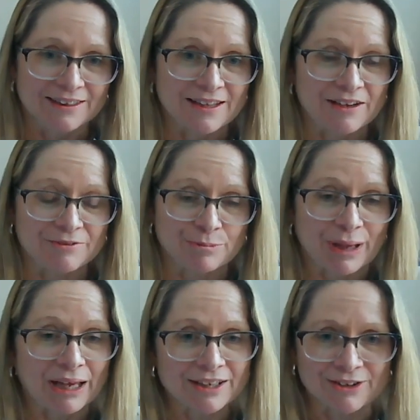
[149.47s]
They have
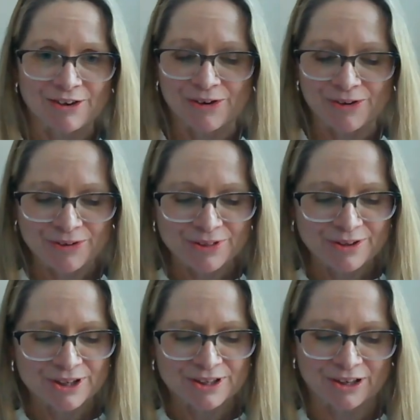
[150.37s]
met all
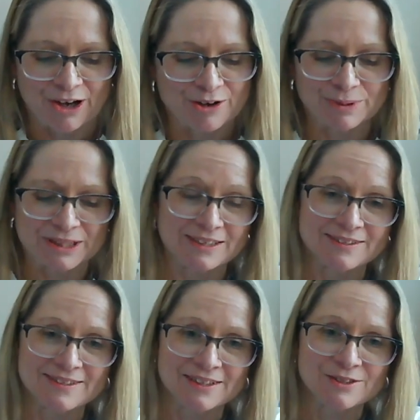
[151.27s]
the
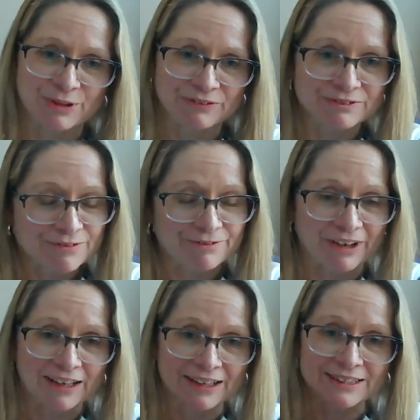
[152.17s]
competencies we've
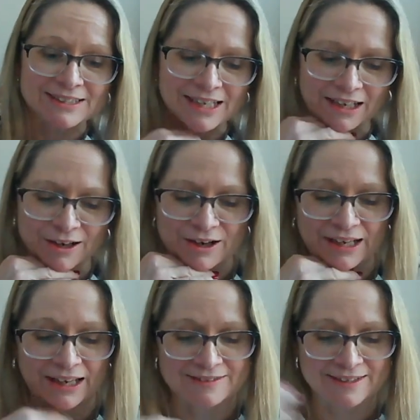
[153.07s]
defined
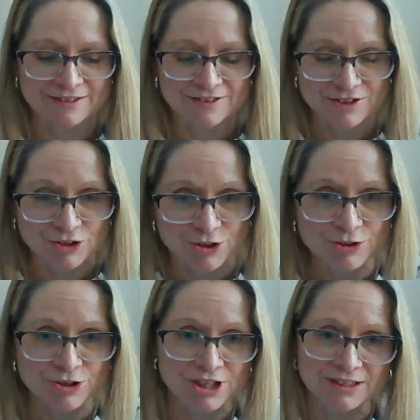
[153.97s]
as
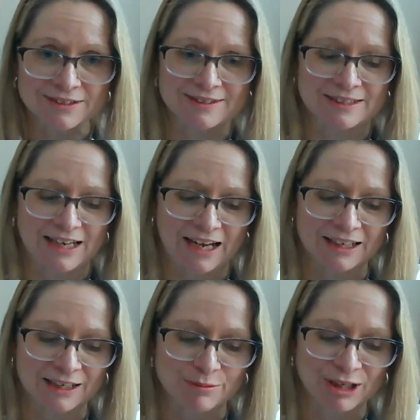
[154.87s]
institutions and
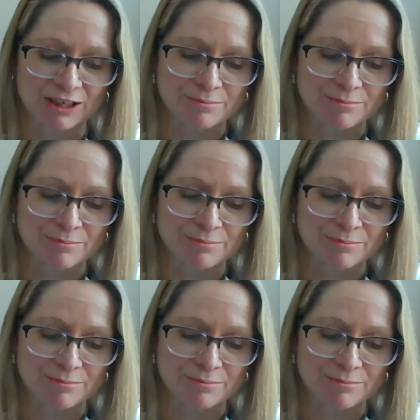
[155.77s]
academic